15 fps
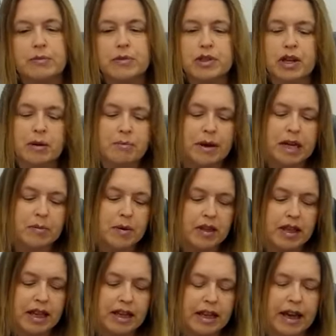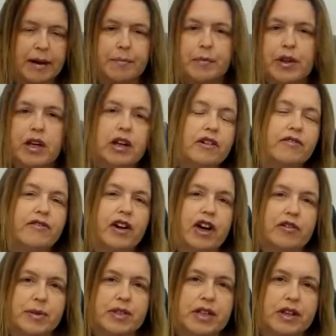So maybe they get
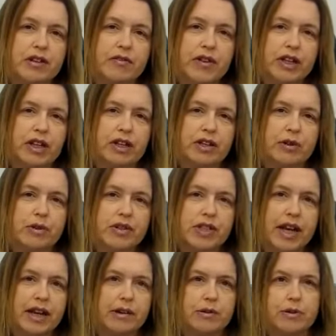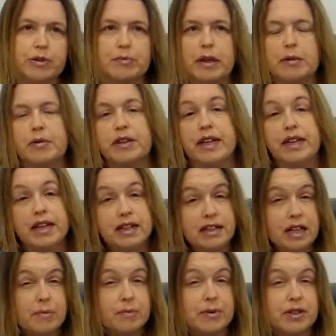5% of any new sales, maybe they get
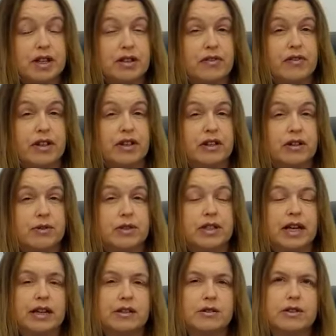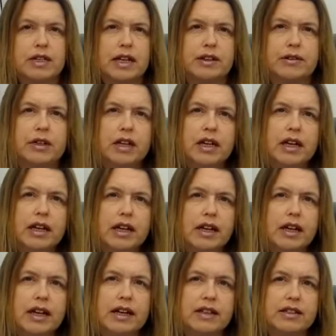10% of any new sales. Now,
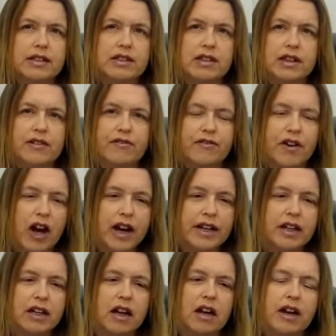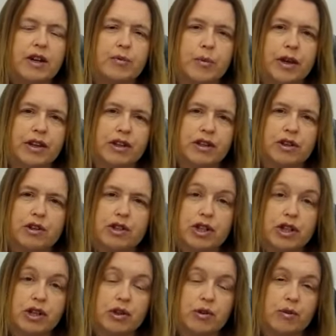it's a fine line whether you
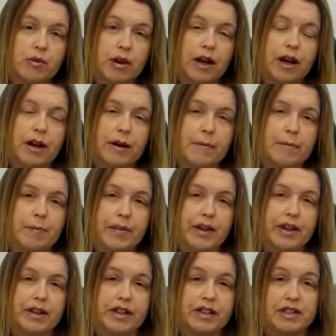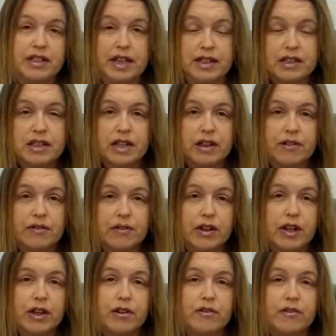do an incentive
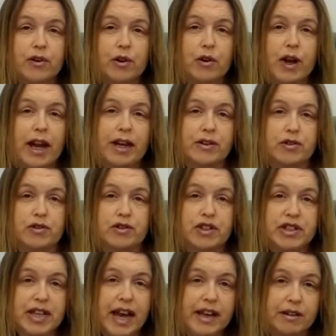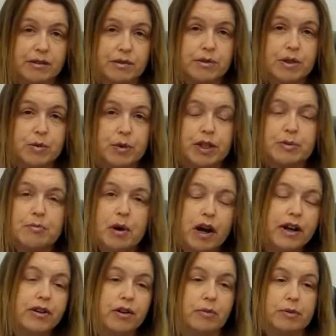for extra sales, which
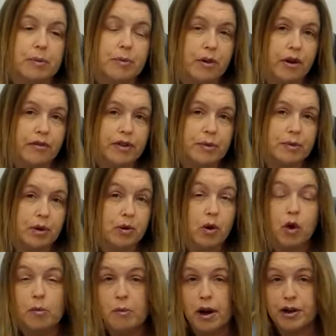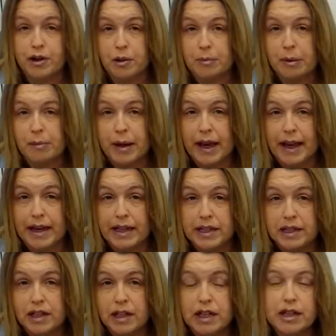might not be profitable or might not be
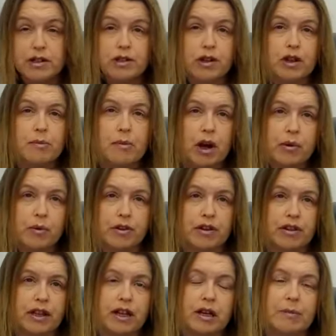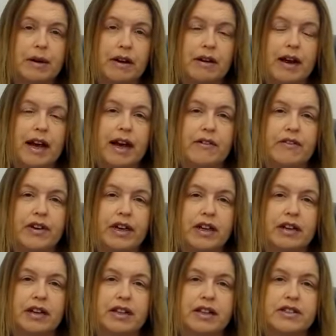paid. So you might want to think about
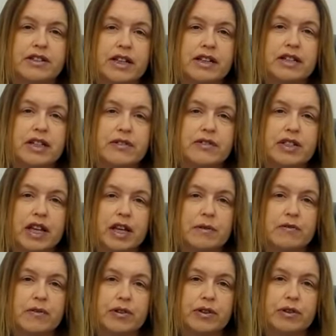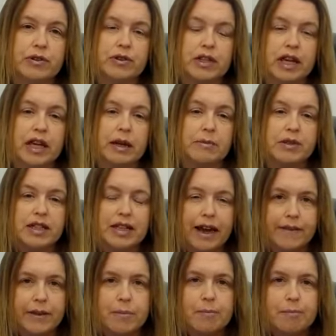having an incentive scheme for your team to
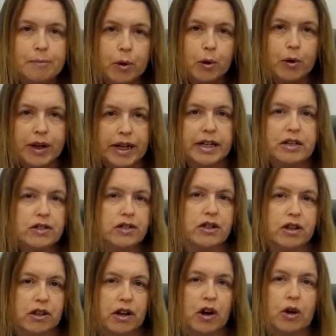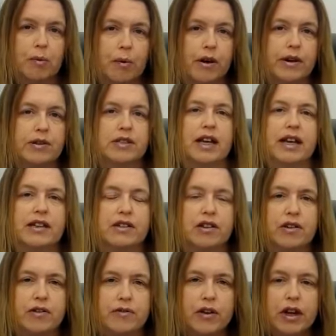get them bought into the whole process
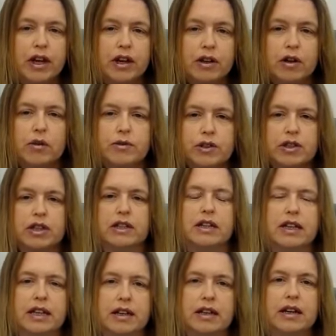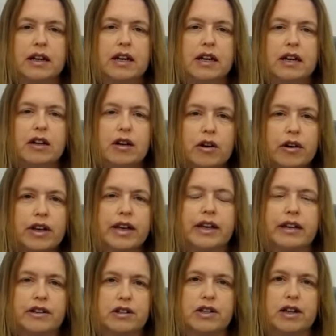of constantly
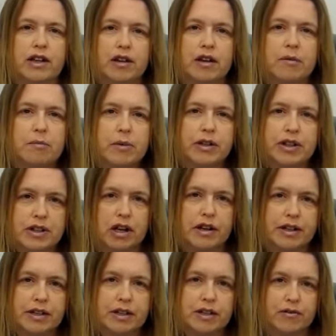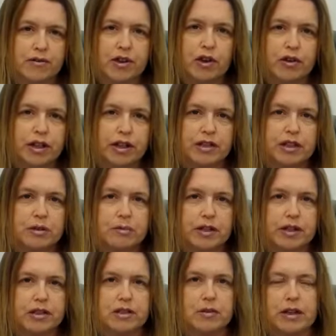looking to monetize for your
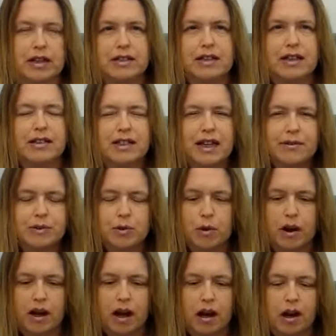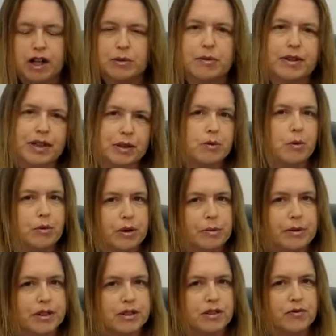customers. It sounds quite harsh, but that's what we're in
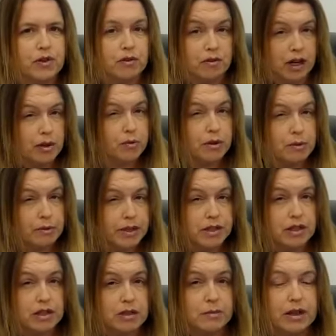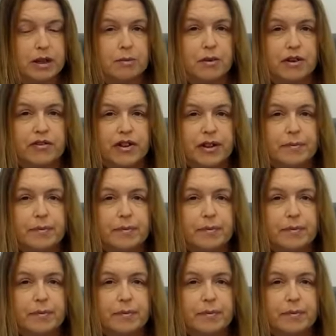business for, right? We're in business to make a profit.